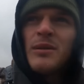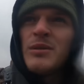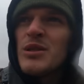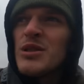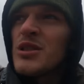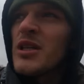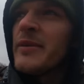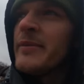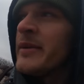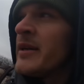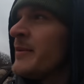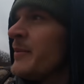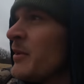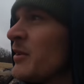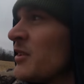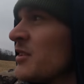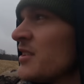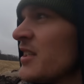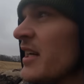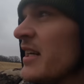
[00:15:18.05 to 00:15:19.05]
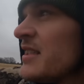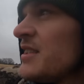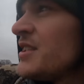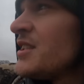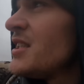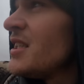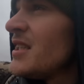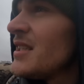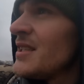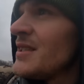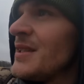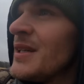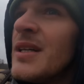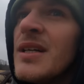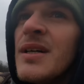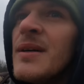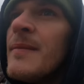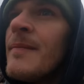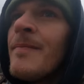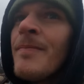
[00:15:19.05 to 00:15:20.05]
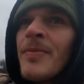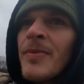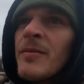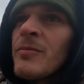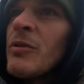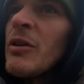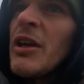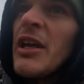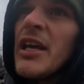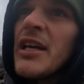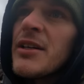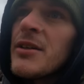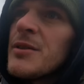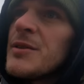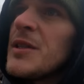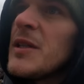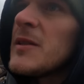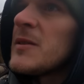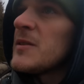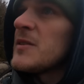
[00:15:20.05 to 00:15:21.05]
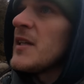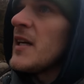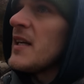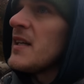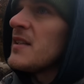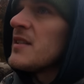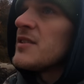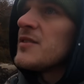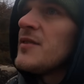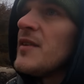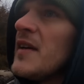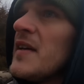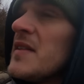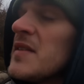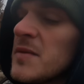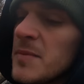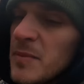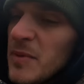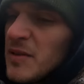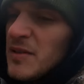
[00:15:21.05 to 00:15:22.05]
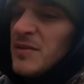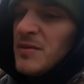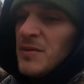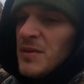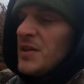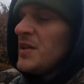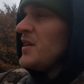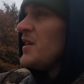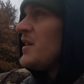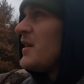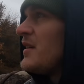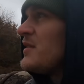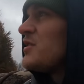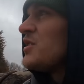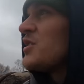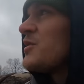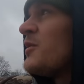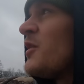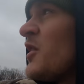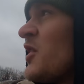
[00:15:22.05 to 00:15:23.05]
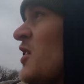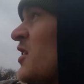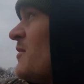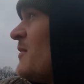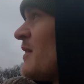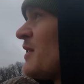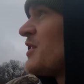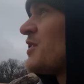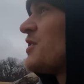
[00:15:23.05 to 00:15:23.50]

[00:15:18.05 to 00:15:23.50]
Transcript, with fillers: are just coming up on this edge here. We can't go on the other side of this fence, but I was just looking to make